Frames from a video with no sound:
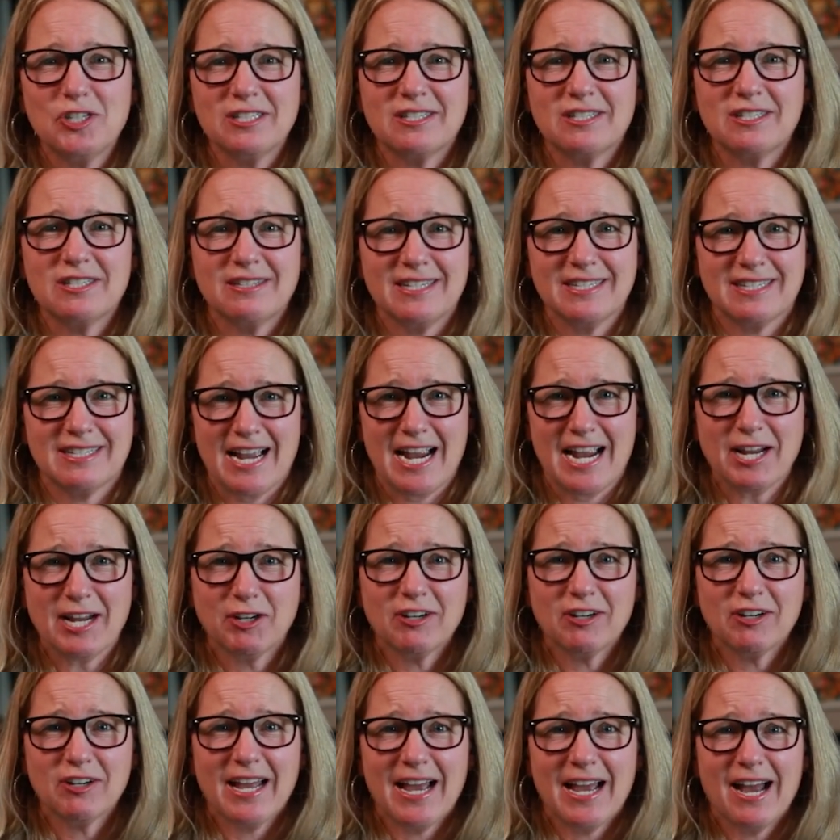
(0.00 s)
she's a
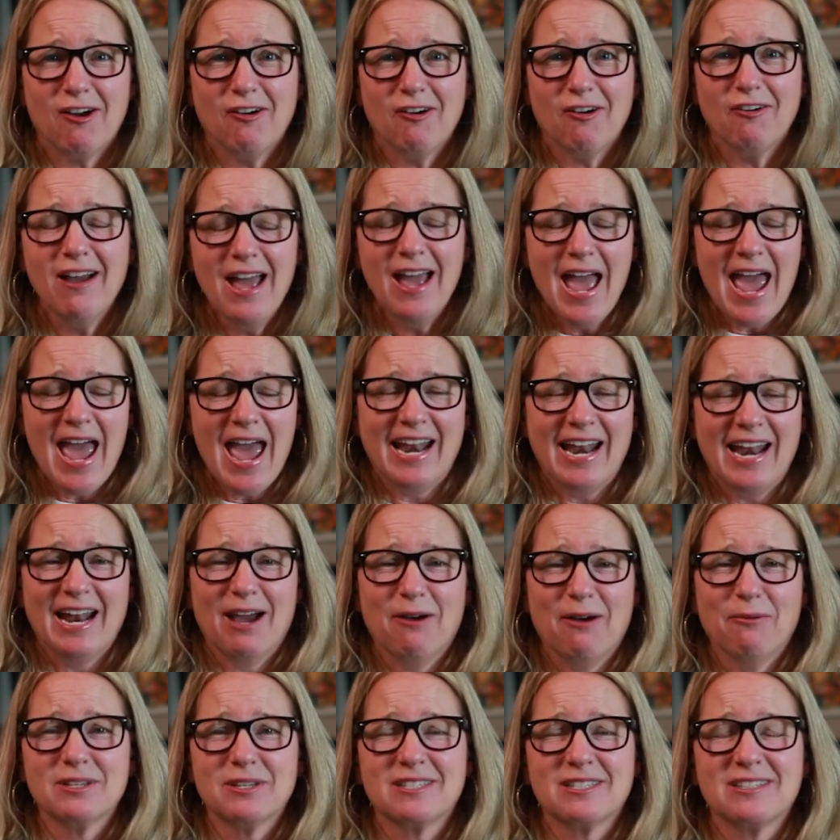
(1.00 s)
designer now. And
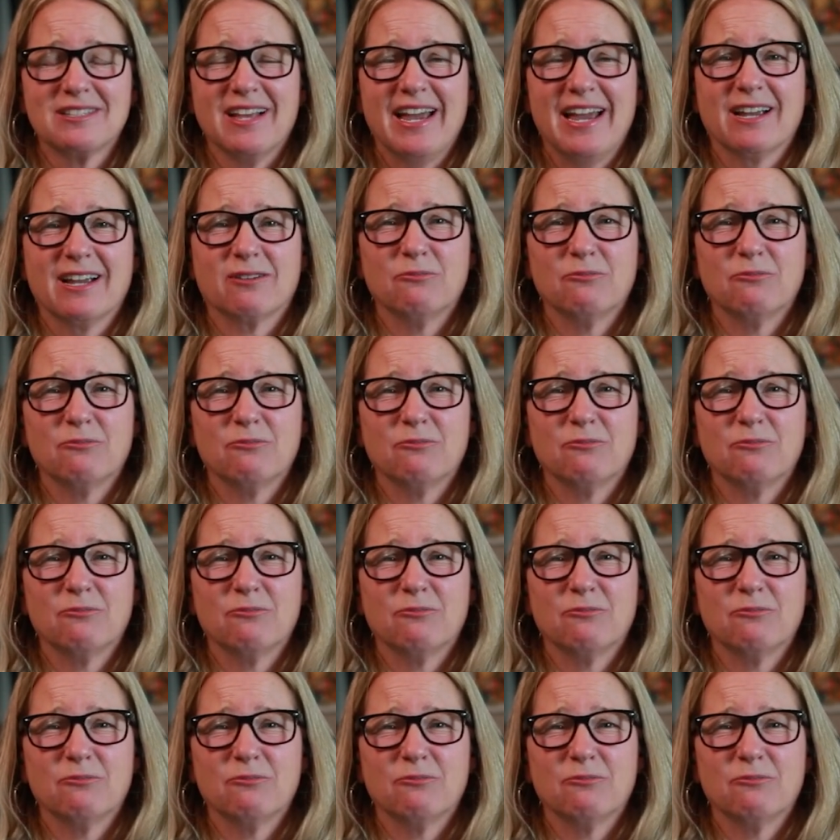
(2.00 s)
I was like,